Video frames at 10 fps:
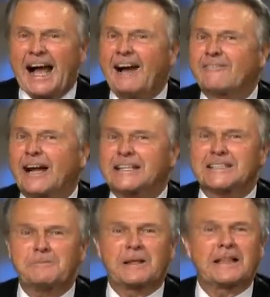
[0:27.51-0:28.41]
I've got
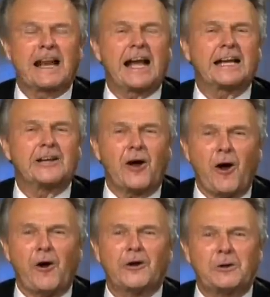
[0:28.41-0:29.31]
something that I can
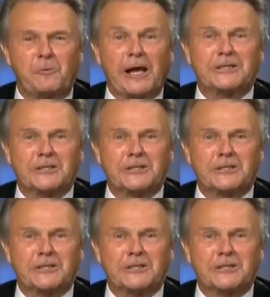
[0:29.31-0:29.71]
hardly wait